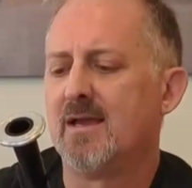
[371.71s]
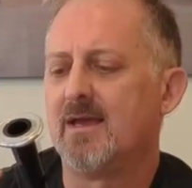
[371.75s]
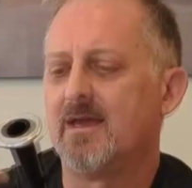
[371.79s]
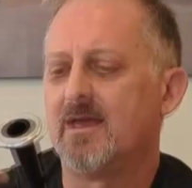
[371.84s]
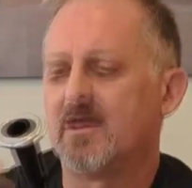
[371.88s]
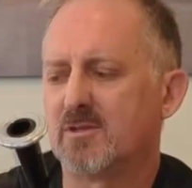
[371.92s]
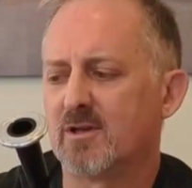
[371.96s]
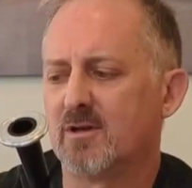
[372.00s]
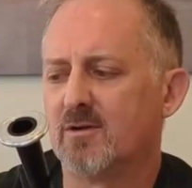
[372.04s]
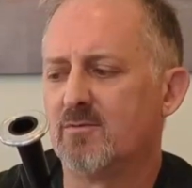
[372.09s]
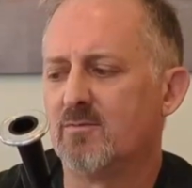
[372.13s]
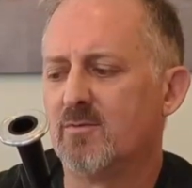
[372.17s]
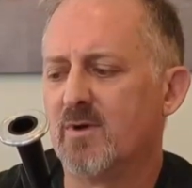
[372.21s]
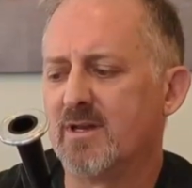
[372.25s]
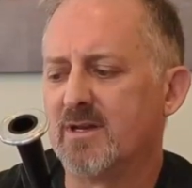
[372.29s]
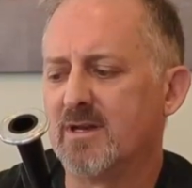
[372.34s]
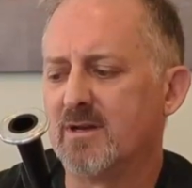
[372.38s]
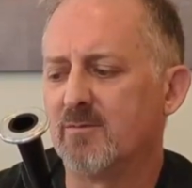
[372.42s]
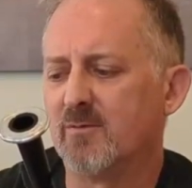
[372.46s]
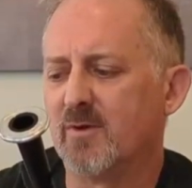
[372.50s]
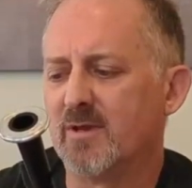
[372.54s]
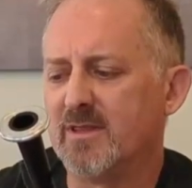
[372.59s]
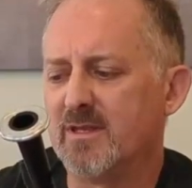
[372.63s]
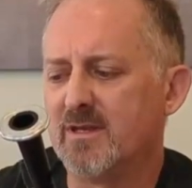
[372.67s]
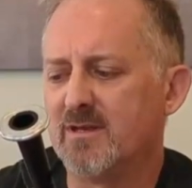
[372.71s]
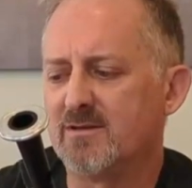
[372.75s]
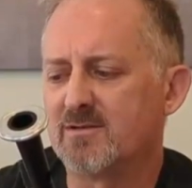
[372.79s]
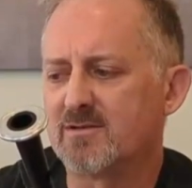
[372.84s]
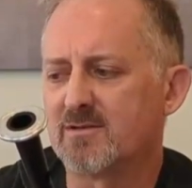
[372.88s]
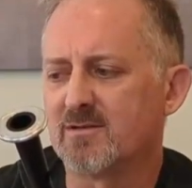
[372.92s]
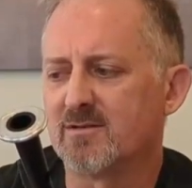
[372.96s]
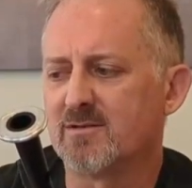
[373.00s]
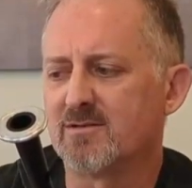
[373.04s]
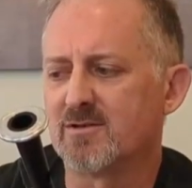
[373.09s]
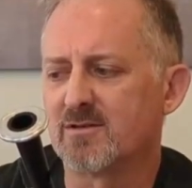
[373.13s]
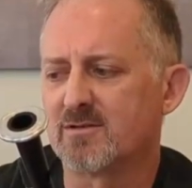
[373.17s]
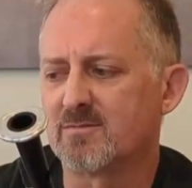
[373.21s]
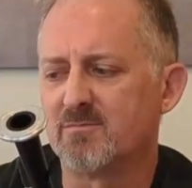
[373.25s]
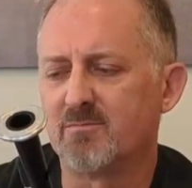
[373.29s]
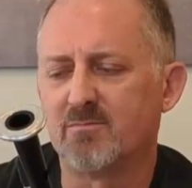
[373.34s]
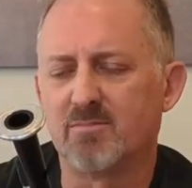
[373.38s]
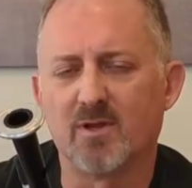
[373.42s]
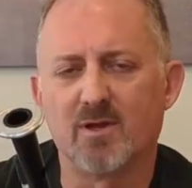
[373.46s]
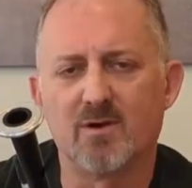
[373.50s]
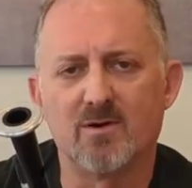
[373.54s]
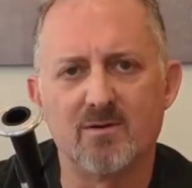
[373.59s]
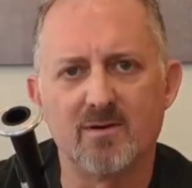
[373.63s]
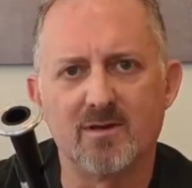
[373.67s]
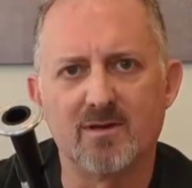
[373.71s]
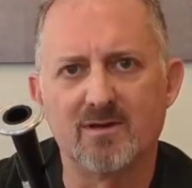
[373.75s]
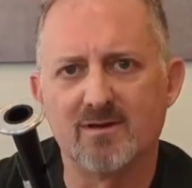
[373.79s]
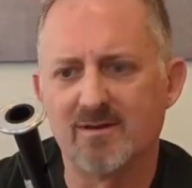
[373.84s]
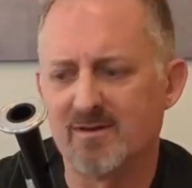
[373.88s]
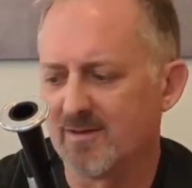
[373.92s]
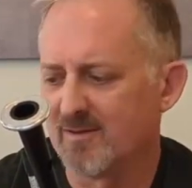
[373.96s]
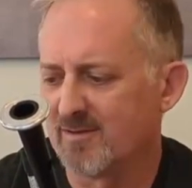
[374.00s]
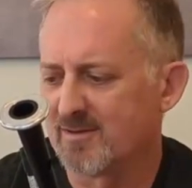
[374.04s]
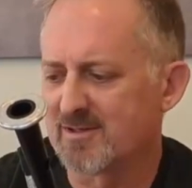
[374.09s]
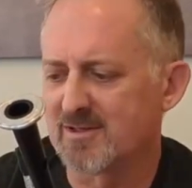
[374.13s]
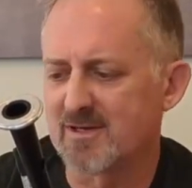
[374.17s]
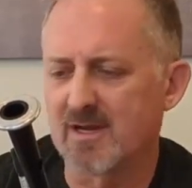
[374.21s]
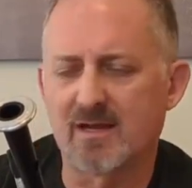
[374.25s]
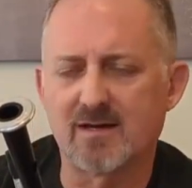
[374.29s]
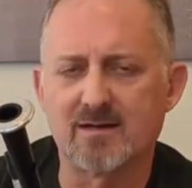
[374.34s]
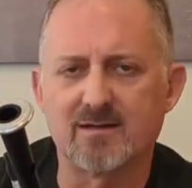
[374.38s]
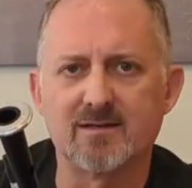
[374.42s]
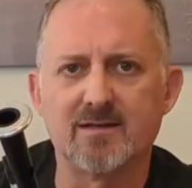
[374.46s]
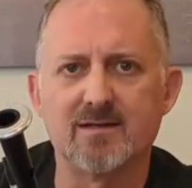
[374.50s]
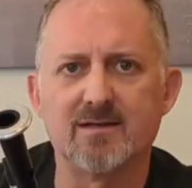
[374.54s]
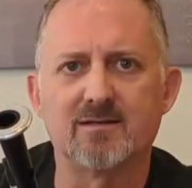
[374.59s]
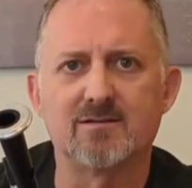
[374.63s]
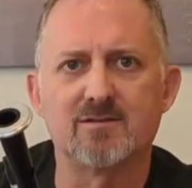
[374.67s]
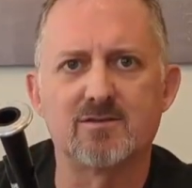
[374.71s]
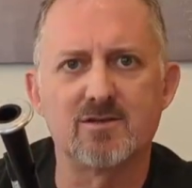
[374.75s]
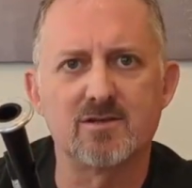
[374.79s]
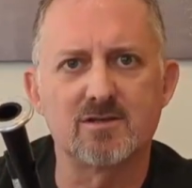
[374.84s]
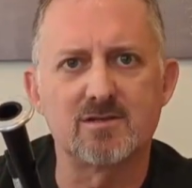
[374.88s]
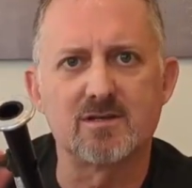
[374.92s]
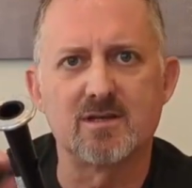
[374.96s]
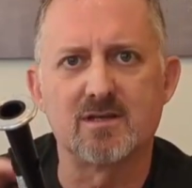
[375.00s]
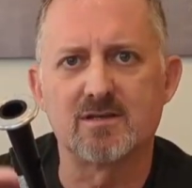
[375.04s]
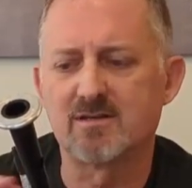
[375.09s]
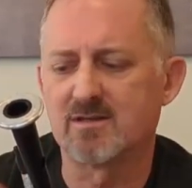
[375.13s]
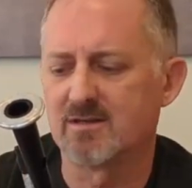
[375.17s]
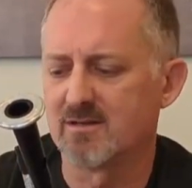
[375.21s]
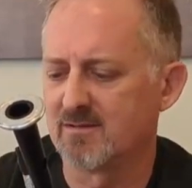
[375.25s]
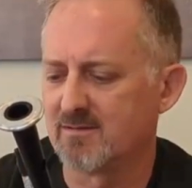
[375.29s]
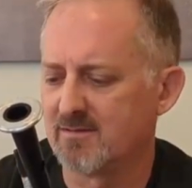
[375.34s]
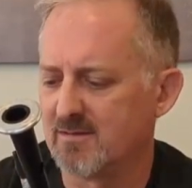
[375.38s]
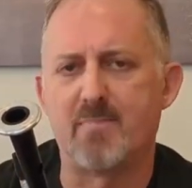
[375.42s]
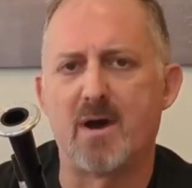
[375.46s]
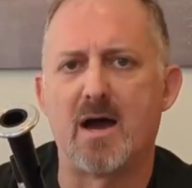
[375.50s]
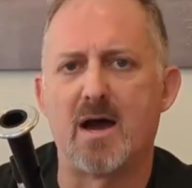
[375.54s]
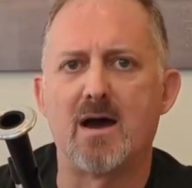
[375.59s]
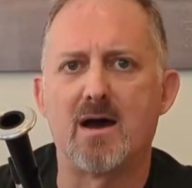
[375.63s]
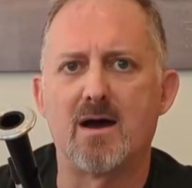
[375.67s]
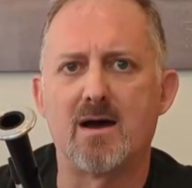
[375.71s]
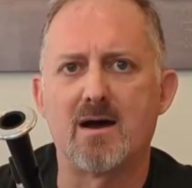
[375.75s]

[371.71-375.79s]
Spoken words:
So when these are just blowing steadily, it's just this ba,